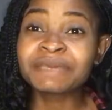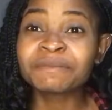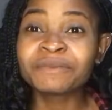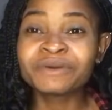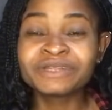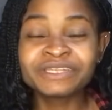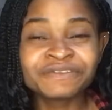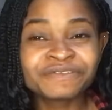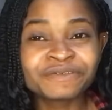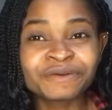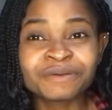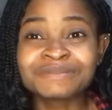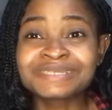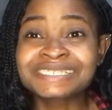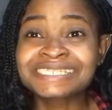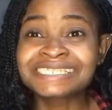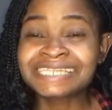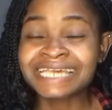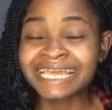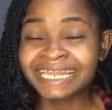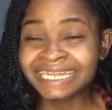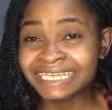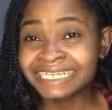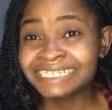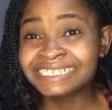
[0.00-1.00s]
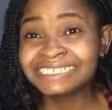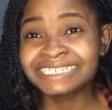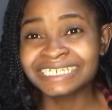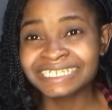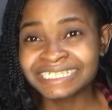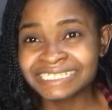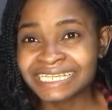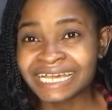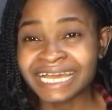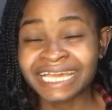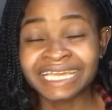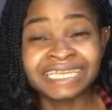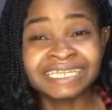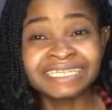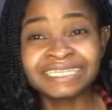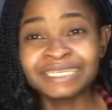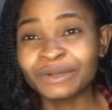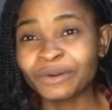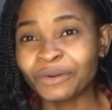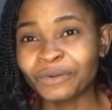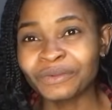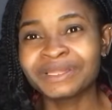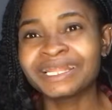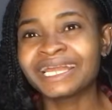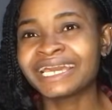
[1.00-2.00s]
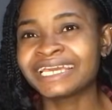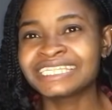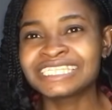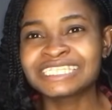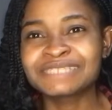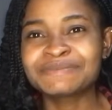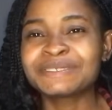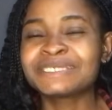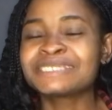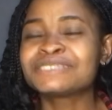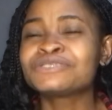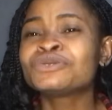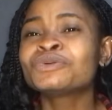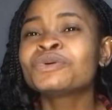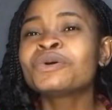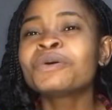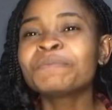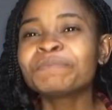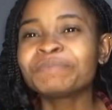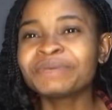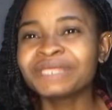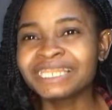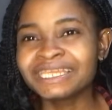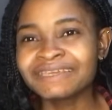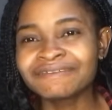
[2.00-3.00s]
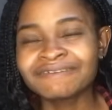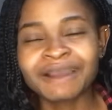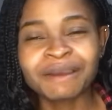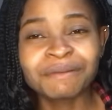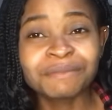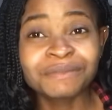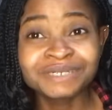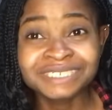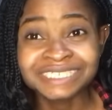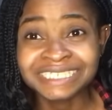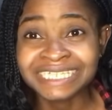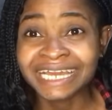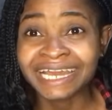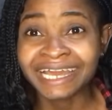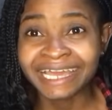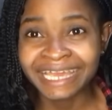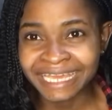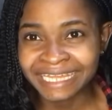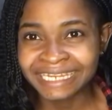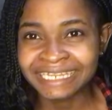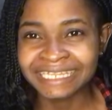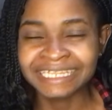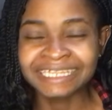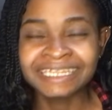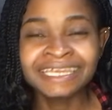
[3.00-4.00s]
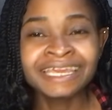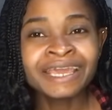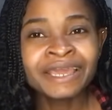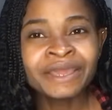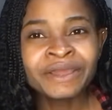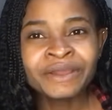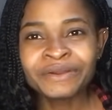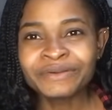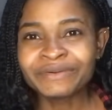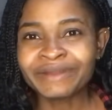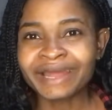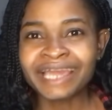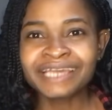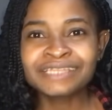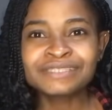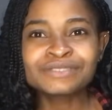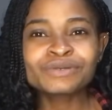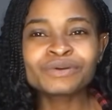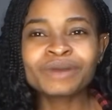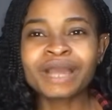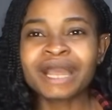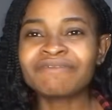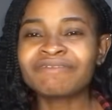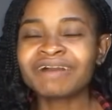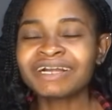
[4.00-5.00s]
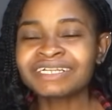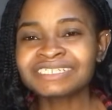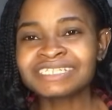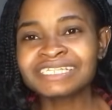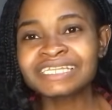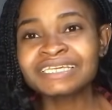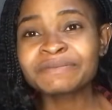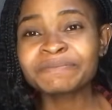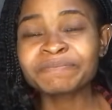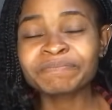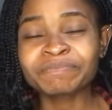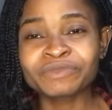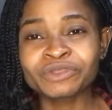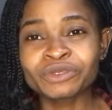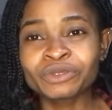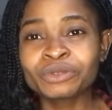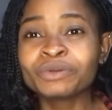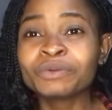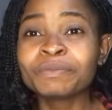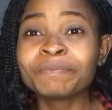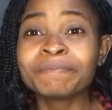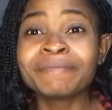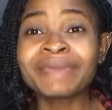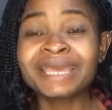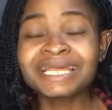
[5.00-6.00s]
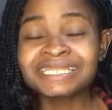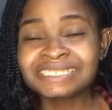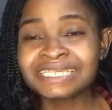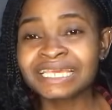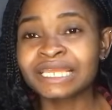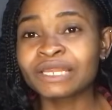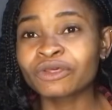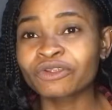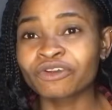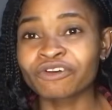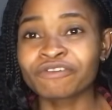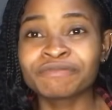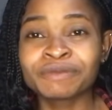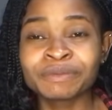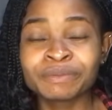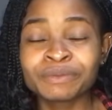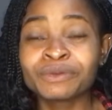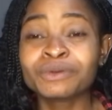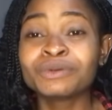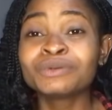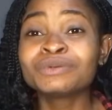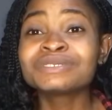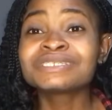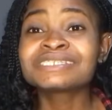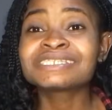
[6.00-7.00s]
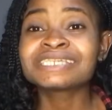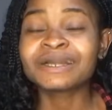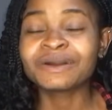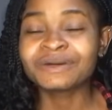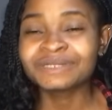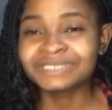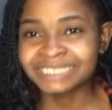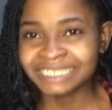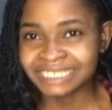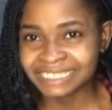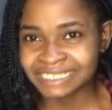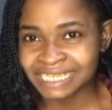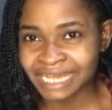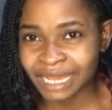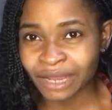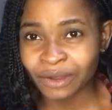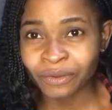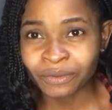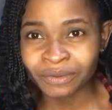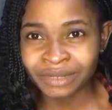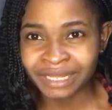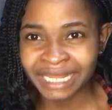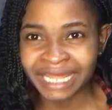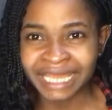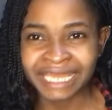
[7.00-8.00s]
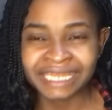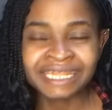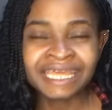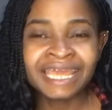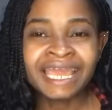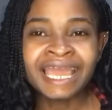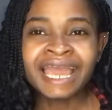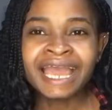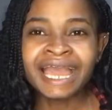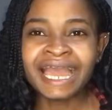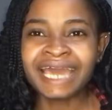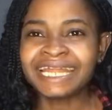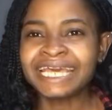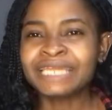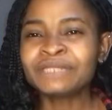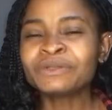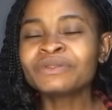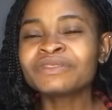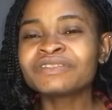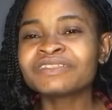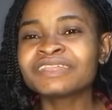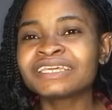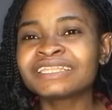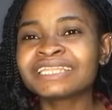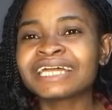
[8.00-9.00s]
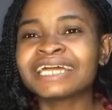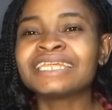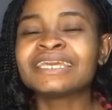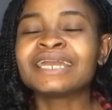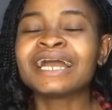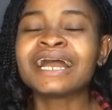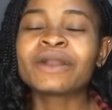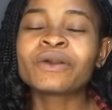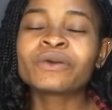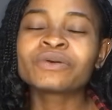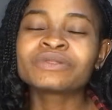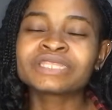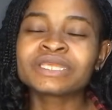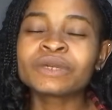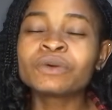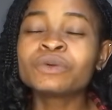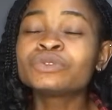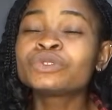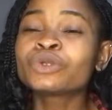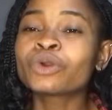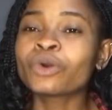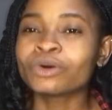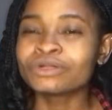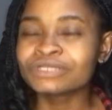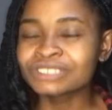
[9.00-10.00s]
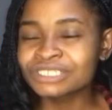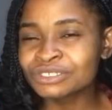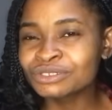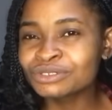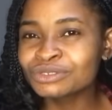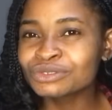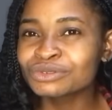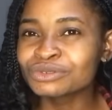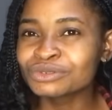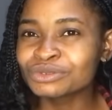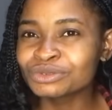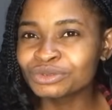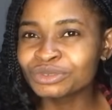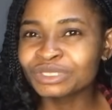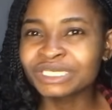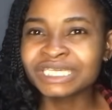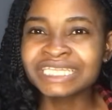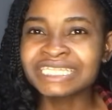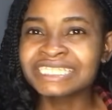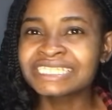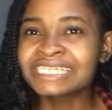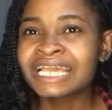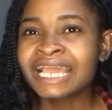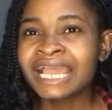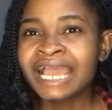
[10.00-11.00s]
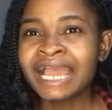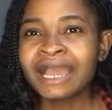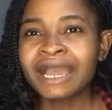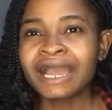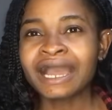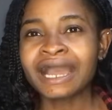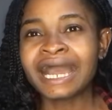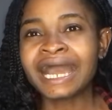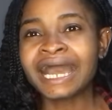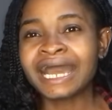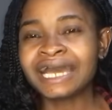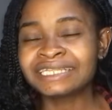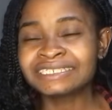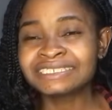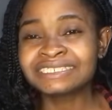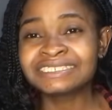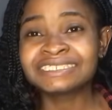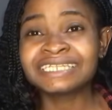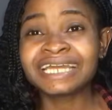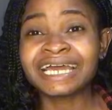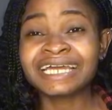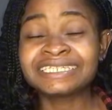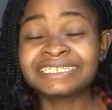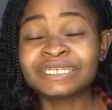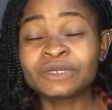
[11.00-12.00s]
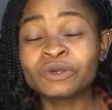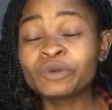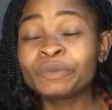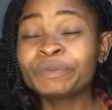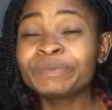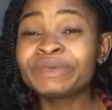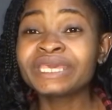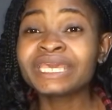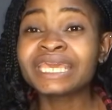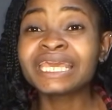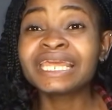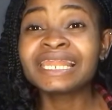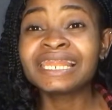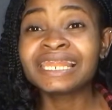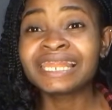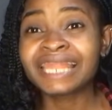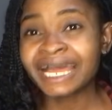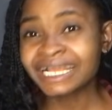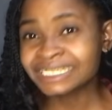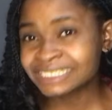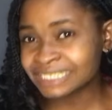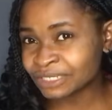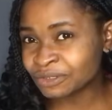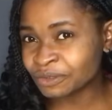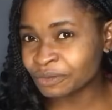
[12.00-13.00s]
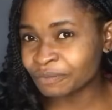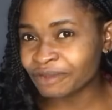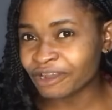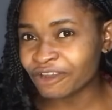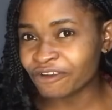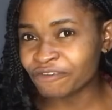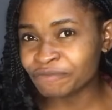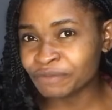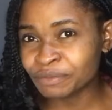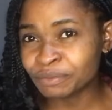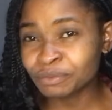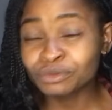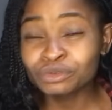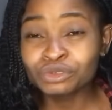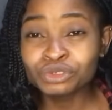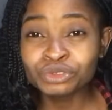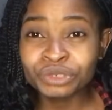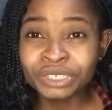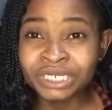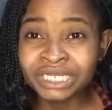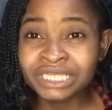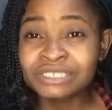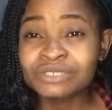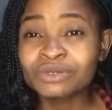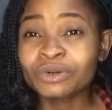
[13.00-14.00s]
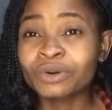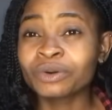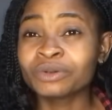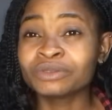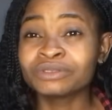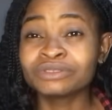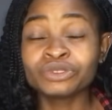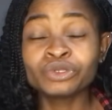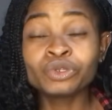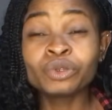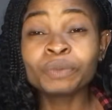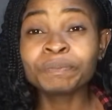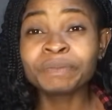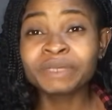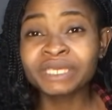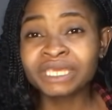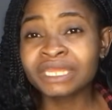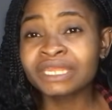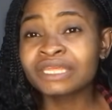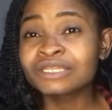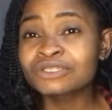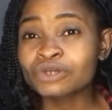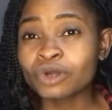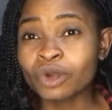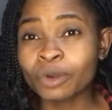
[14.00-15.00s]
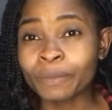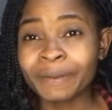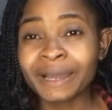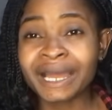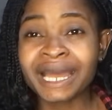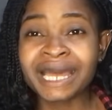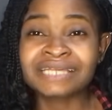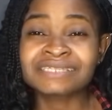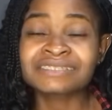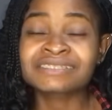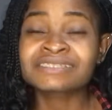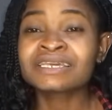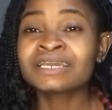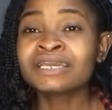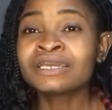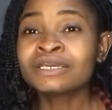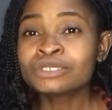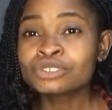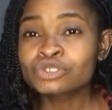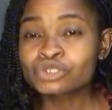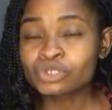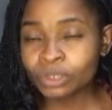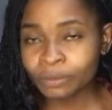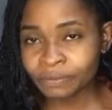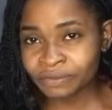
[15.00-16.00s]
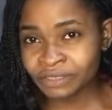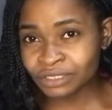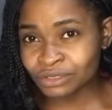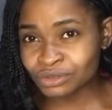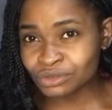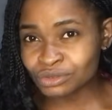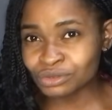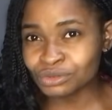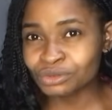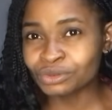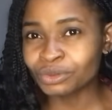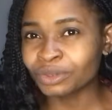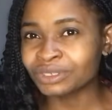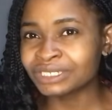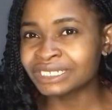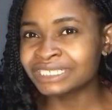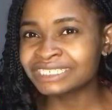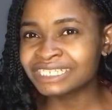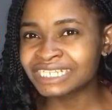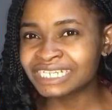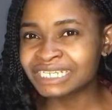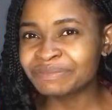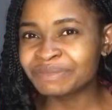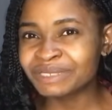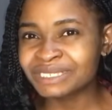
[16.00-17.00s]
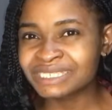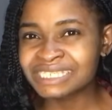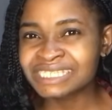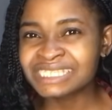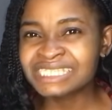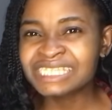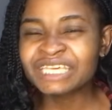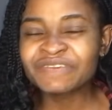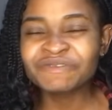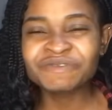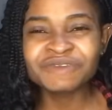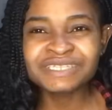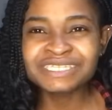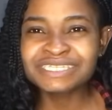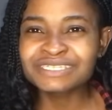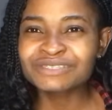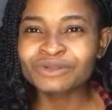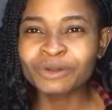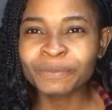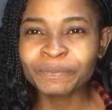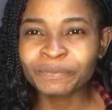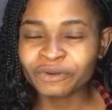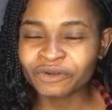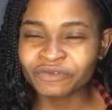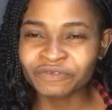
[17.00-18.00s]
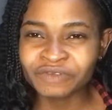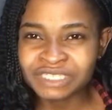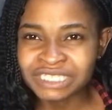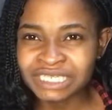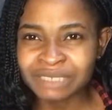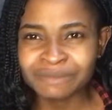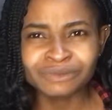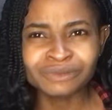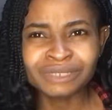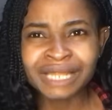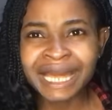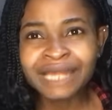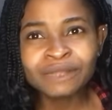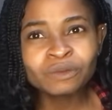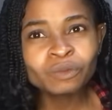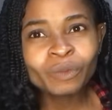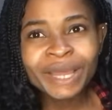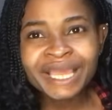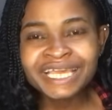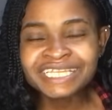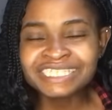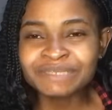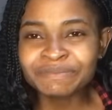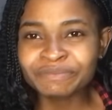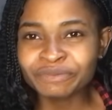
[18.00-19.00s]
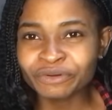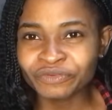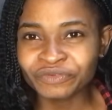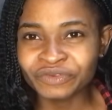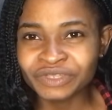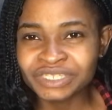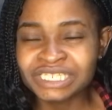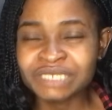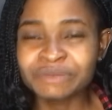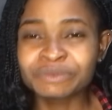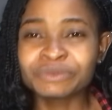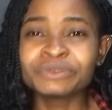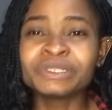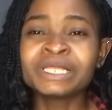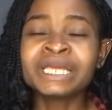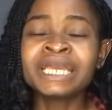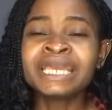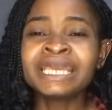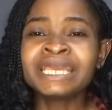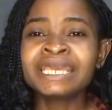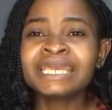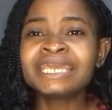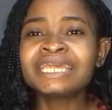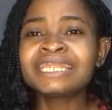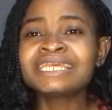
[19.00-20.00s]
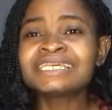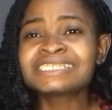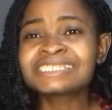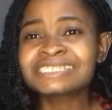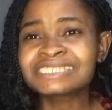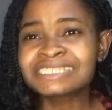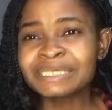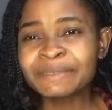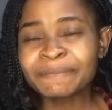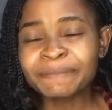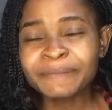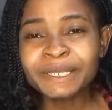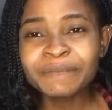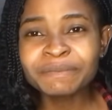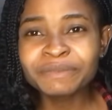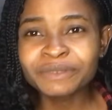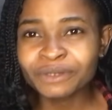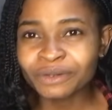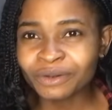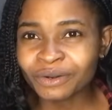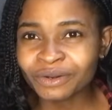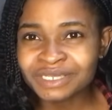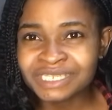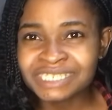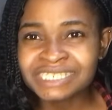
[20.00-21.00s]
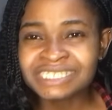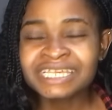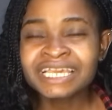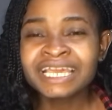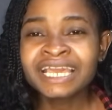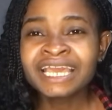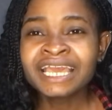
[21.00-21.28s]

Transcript: money from selling data in the online space. You won't believe how much they are earning, right? So I've actually met a lot of people who sell data online, and I don't think that they would continue to do it, and that there will be a larger number of people doing it on, picking it up as something to do on a daily basis if it is not profitable. And why is it profitable? It is simply because